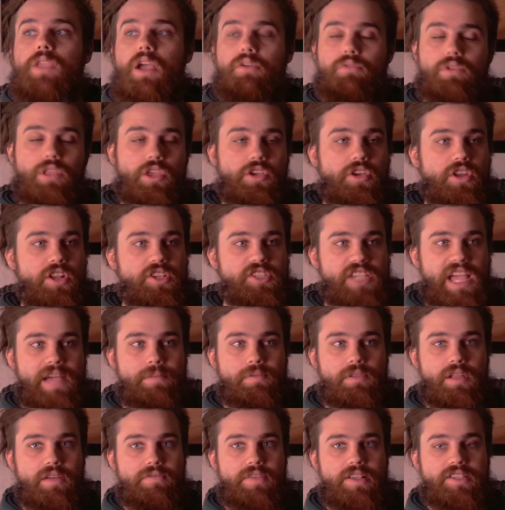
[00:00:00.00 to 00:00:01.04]
A really good
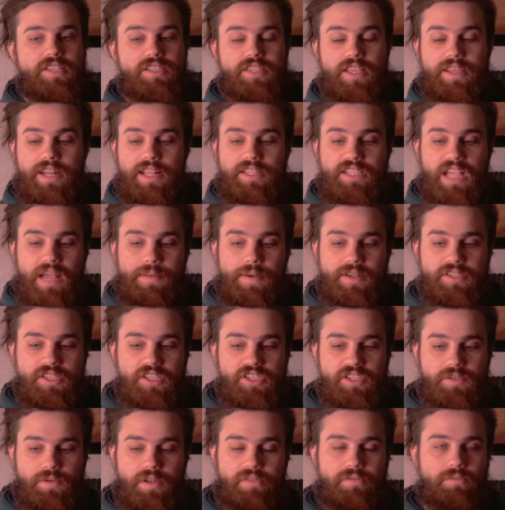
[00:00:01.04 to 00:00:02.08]
example of this is anytime I
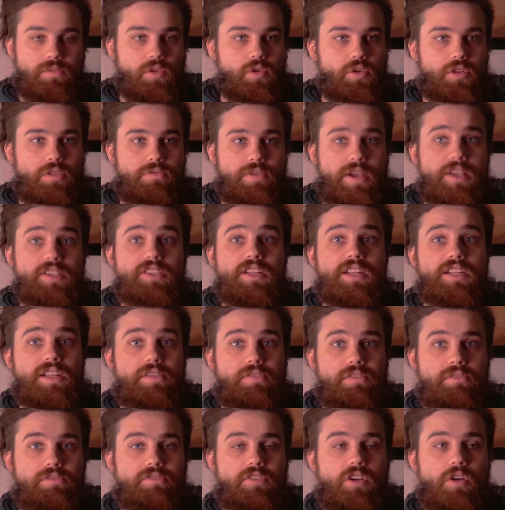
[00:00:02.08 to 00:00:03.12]
see somebody from Lord of the Rings in a
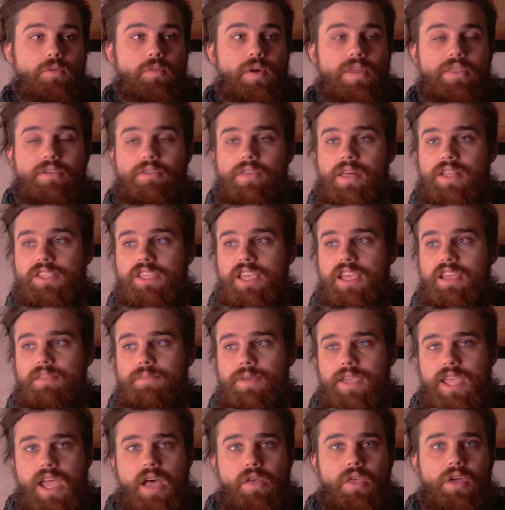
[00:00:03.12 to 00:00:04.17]
different film, whether that's
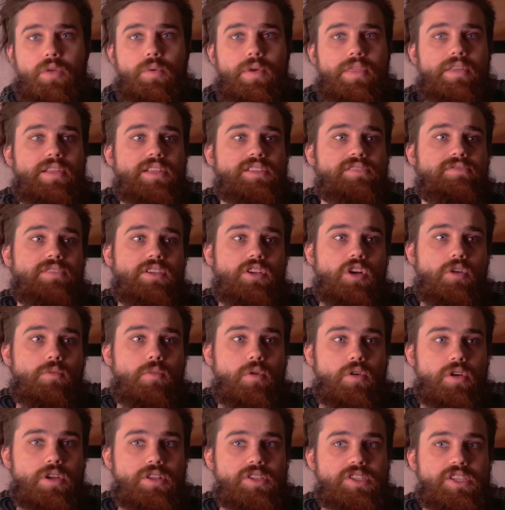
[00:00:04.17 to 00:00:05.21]
Ian McKellen, whether that's Viggo
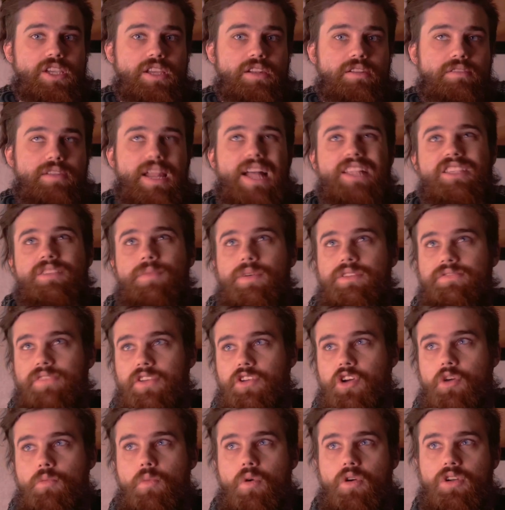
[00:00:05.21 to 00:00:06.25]
Mortensen, not so much
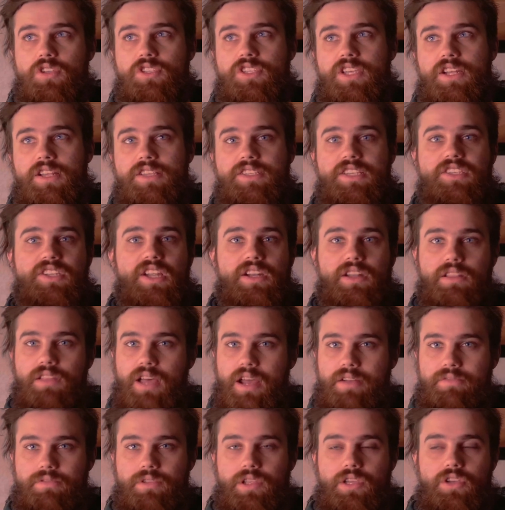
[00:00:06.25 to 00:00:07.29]
Viggo Mortensen because he's done a
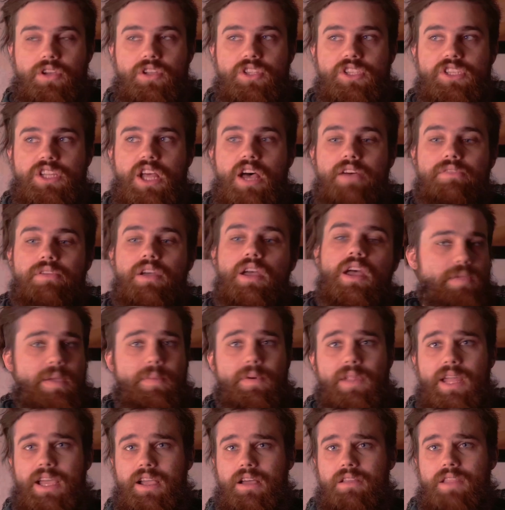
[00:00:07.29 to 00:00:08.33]
lot of really good stuff,
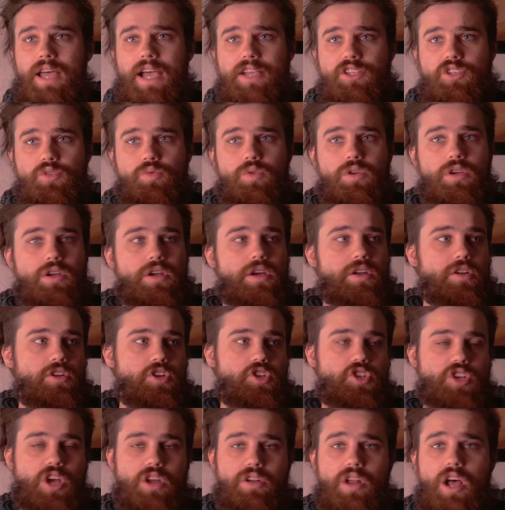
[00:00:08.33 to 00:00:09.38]
people like Elijah Wood or
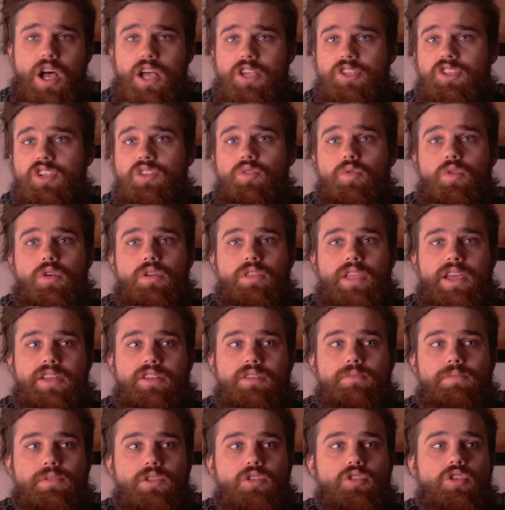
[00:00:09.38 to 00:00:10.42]
Sean Astin or
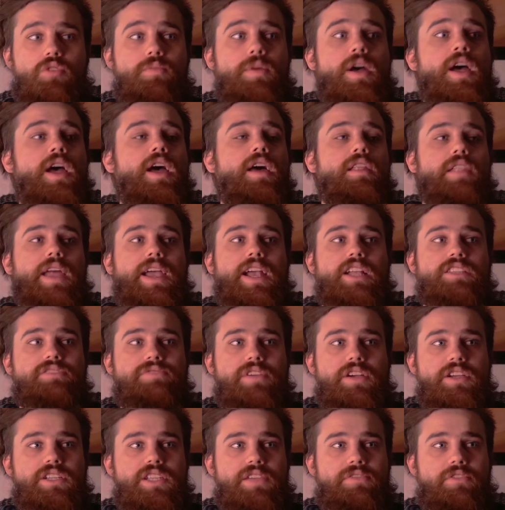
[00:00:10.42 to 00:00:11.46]
Orlando Bloom, like it's
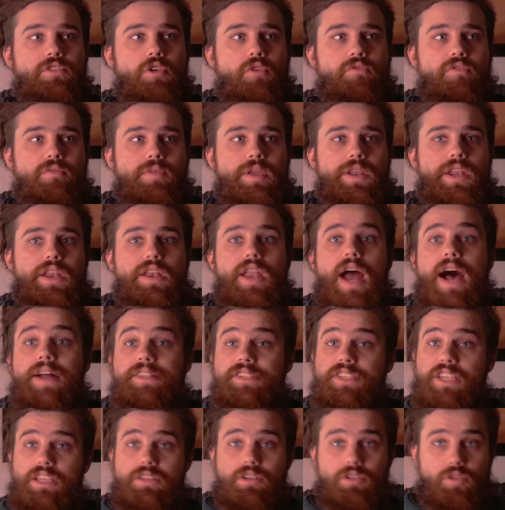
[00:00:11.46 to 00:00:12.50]
very difficult for me to not
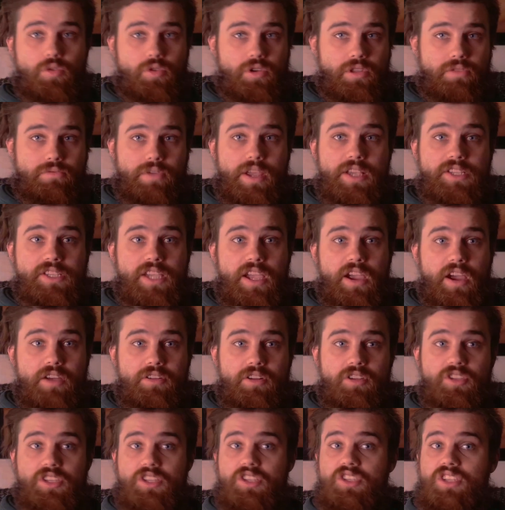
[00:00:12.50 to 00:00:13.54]
see their Lord of the Rings
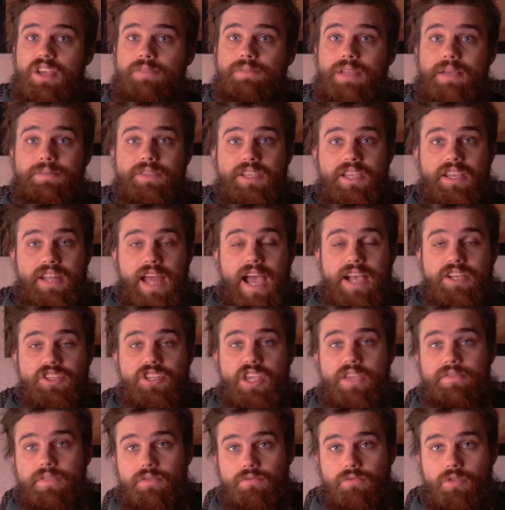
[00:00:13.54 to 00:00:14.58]
characters, and sometimes it can
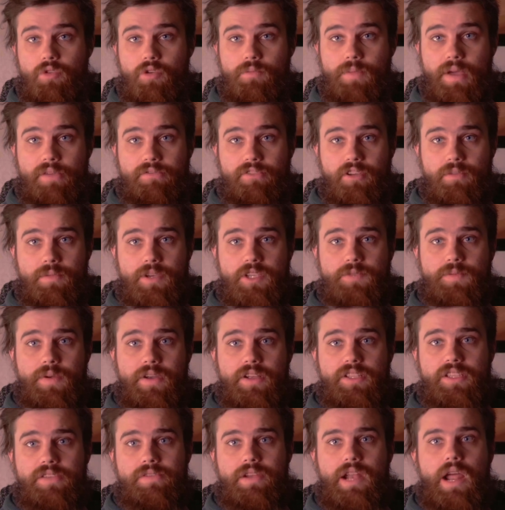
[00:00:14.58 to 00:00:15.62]
actually even ruin my film
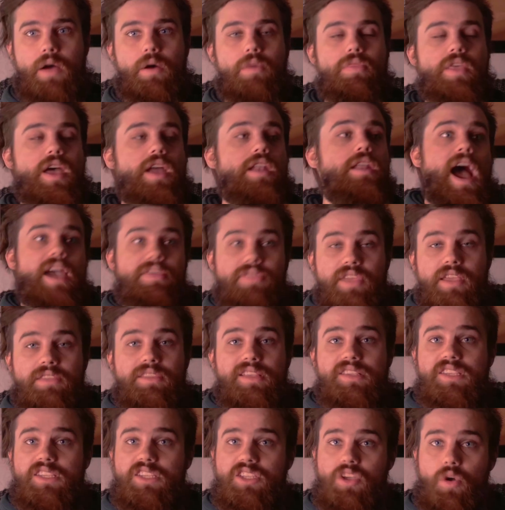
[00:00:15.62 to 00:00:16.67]
experience every now and then. I think
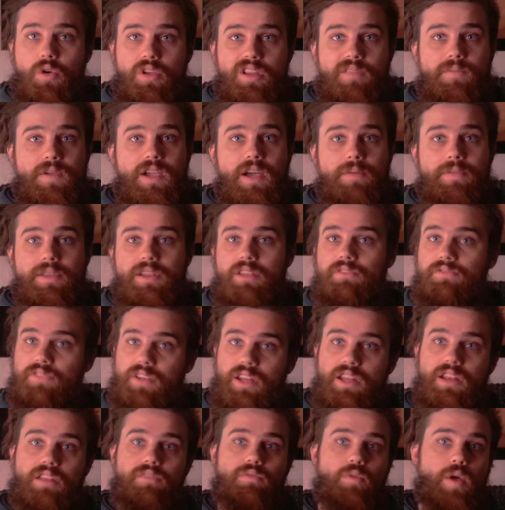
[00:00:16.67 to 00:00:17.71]
this is going to become the
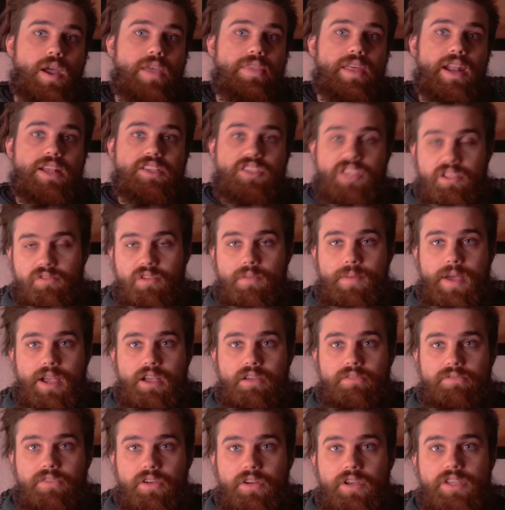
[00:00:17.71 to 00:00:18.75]
definitive way that I see
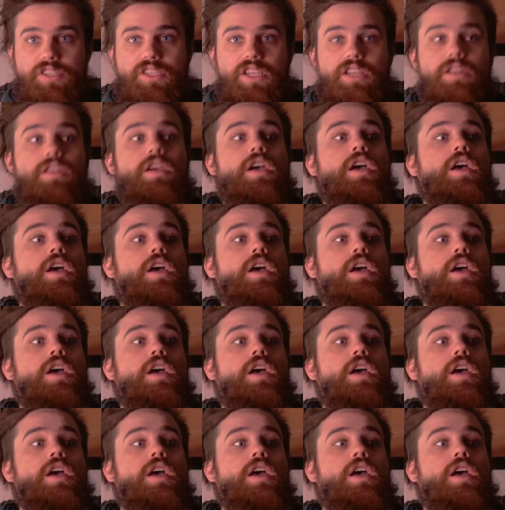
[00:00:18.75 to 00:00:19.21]
Rebecca Ferguson.